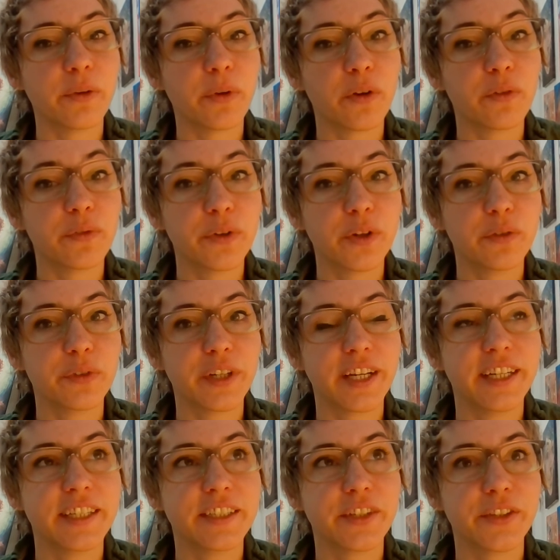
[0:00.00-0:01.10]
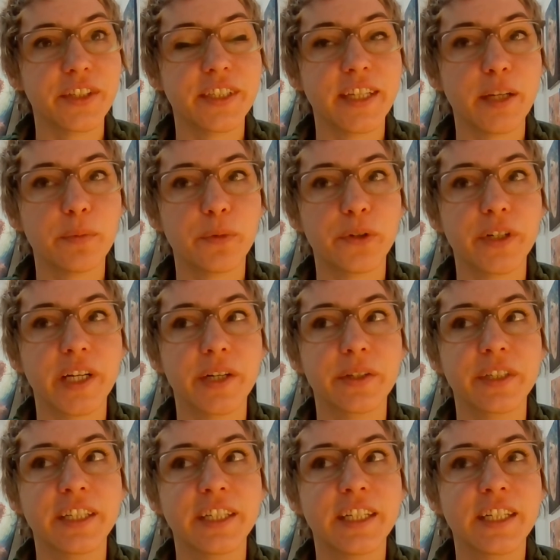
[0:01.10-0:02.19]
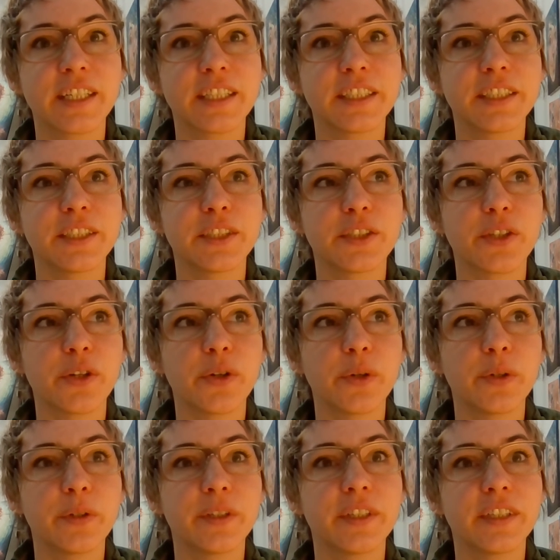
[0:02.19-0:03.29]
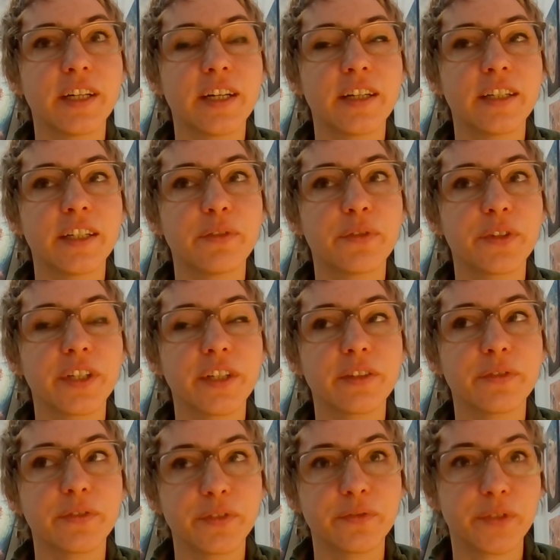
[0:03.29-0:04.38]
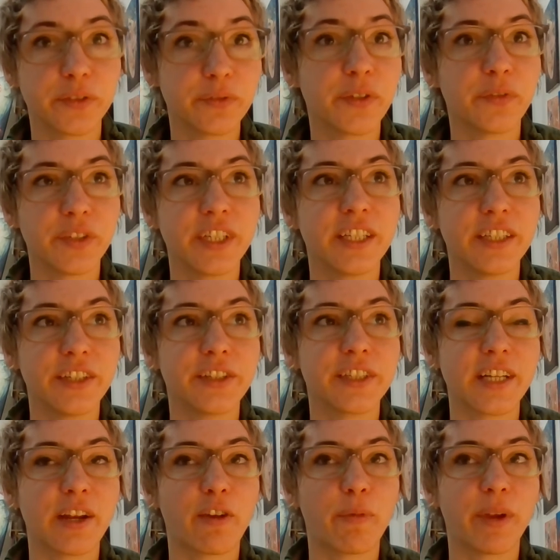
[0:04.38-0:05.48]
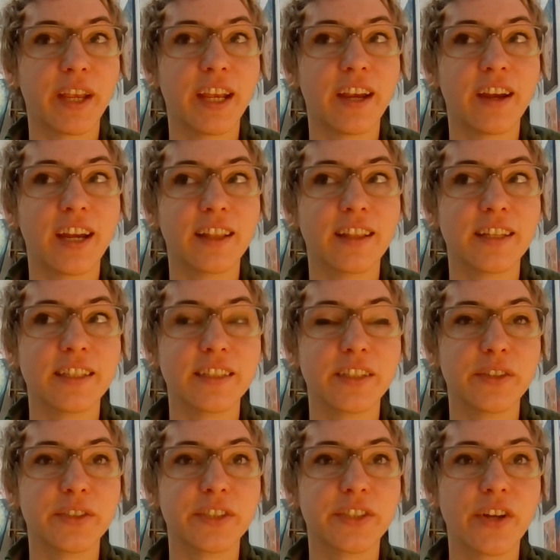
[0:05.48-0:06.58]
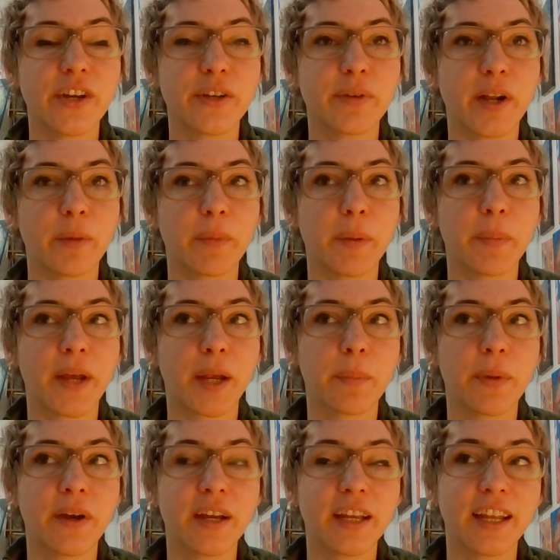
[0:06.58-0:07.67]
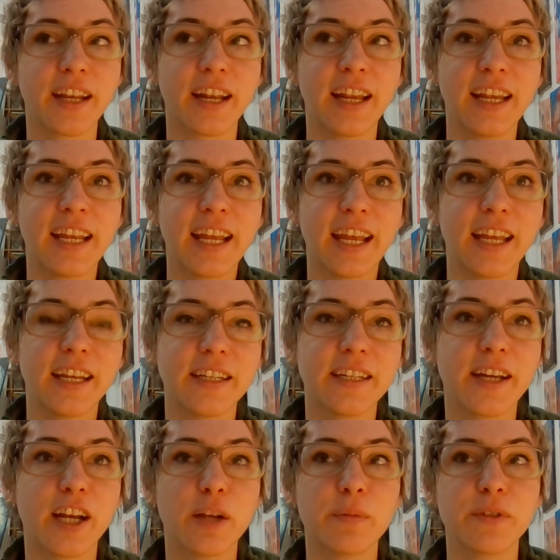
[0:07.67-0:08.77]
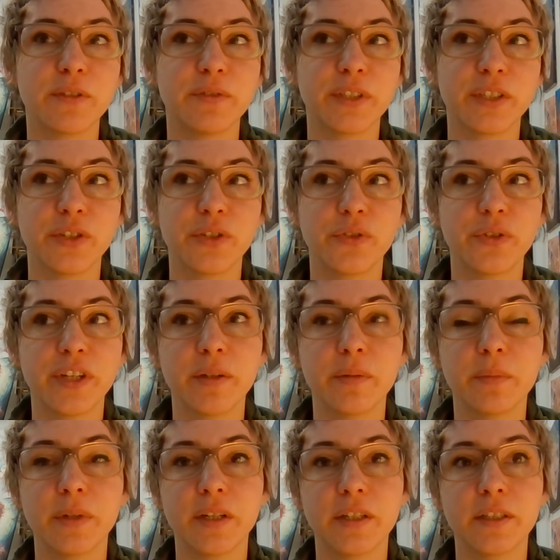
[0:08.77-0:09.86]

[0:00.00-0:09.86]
to it over and over again until the tape wore out. So and for 15 years now, I've been carrying this little song around in my back pocket, and in times of extreme